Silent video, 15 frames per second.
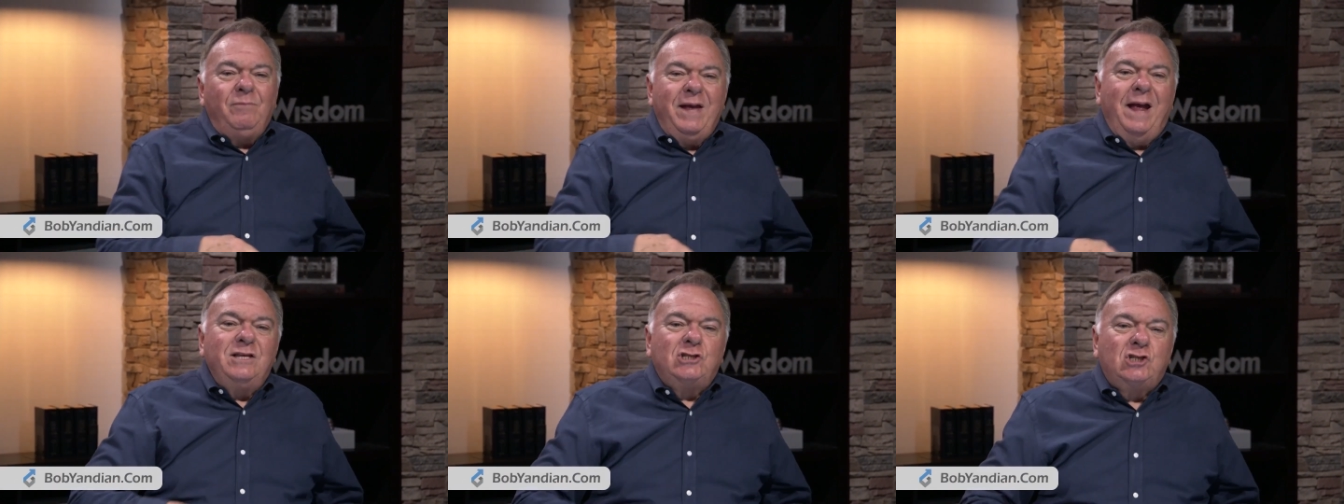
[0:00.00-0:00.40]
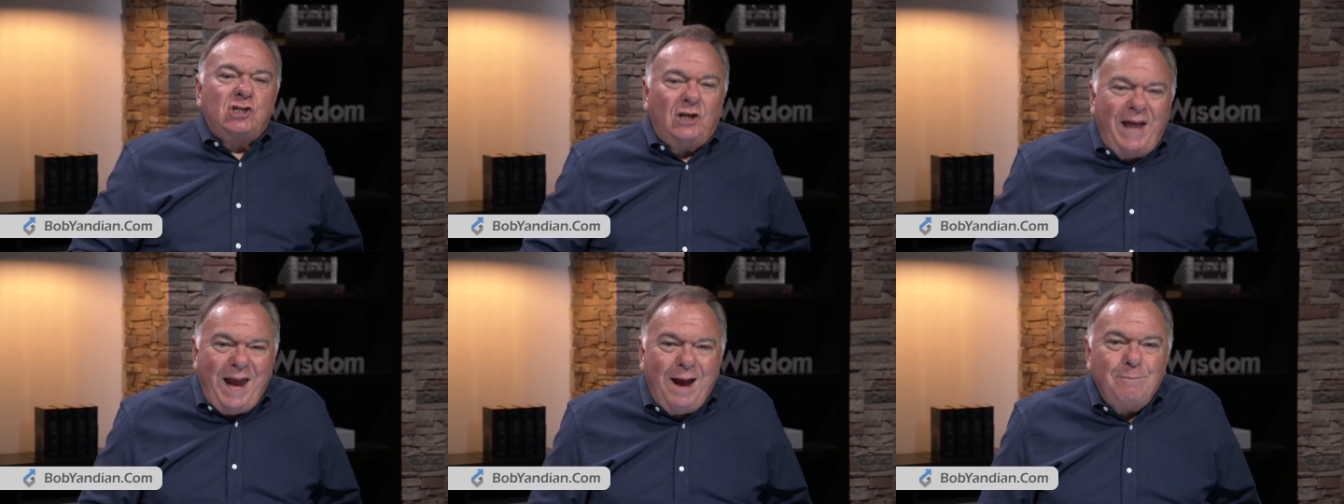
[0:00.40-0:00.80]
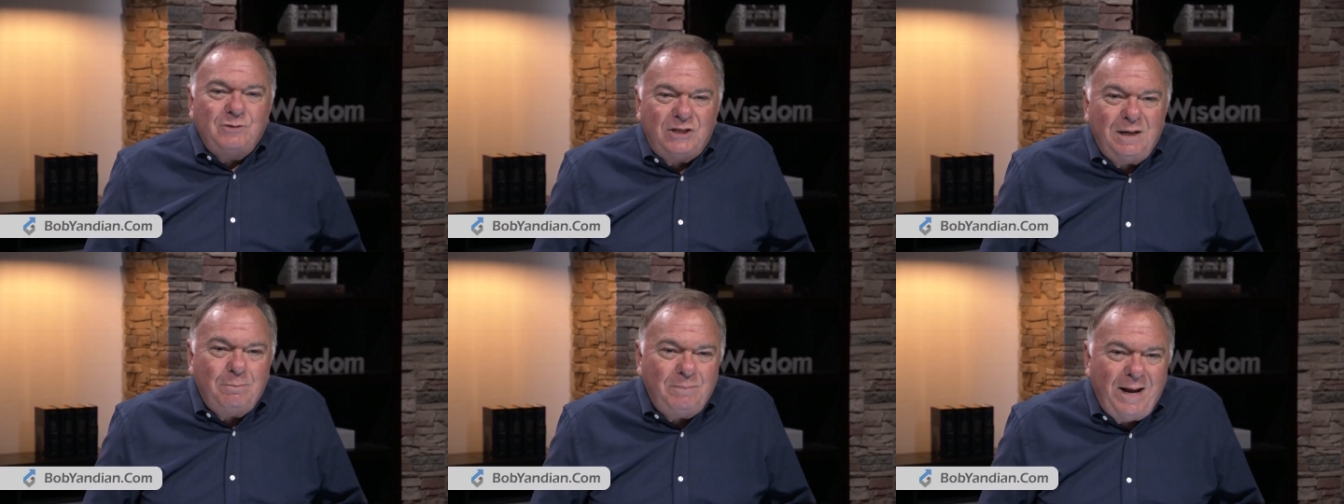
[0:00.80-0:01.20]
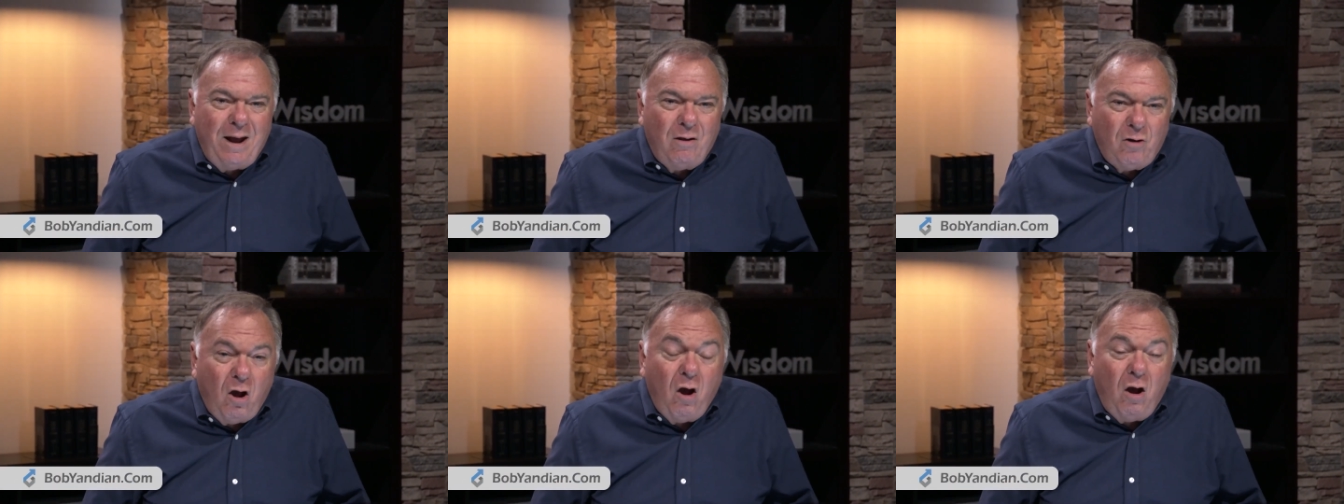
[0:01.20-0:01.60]
and slams him
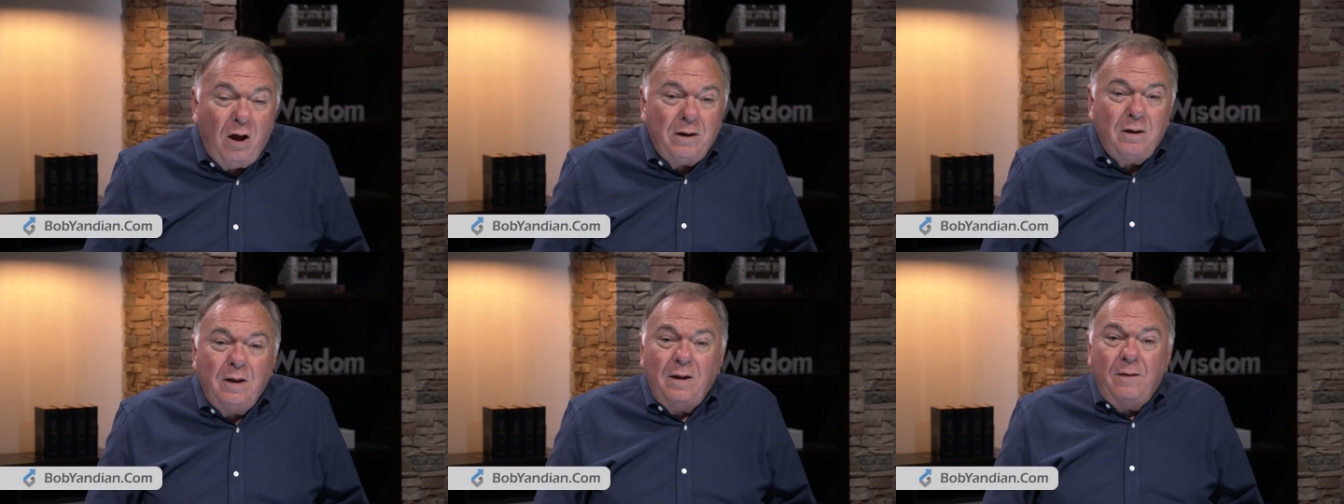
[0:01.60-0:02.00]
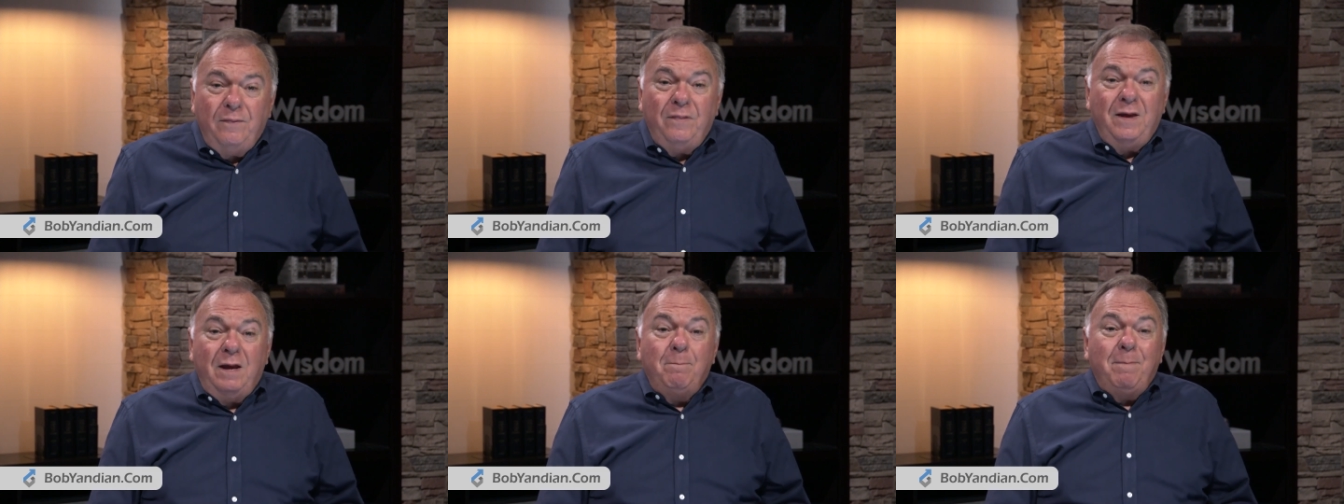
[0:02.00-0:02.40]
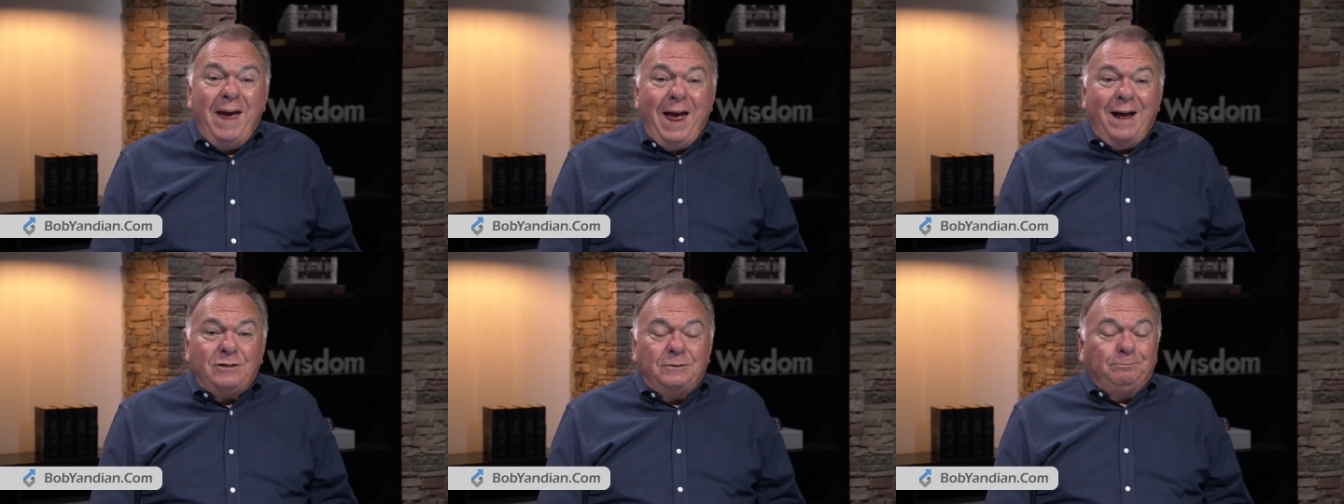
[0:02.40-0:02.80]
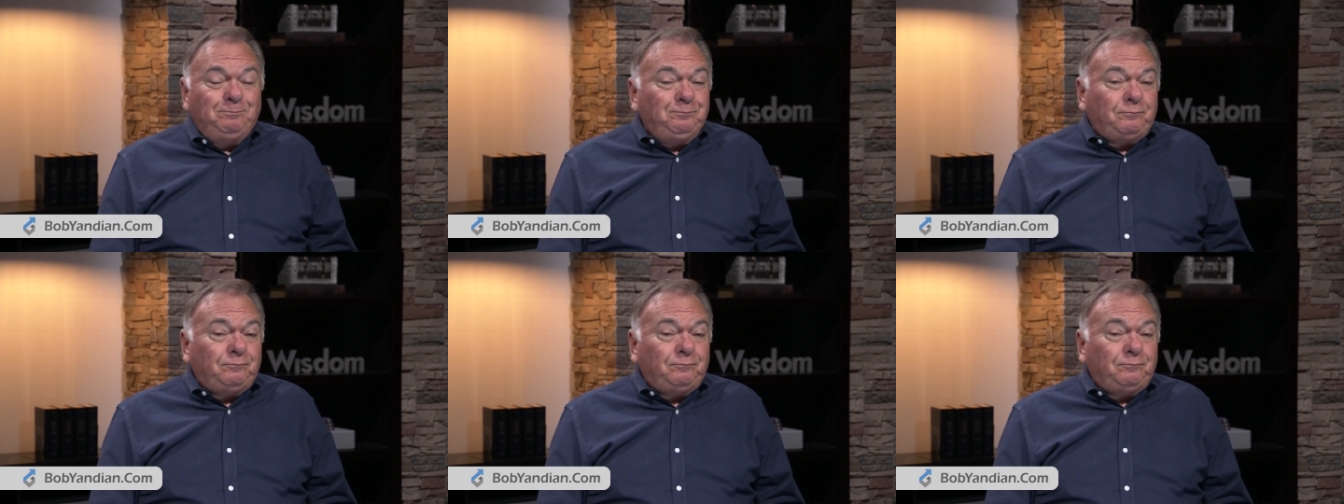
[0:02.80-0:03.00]
down on the mat.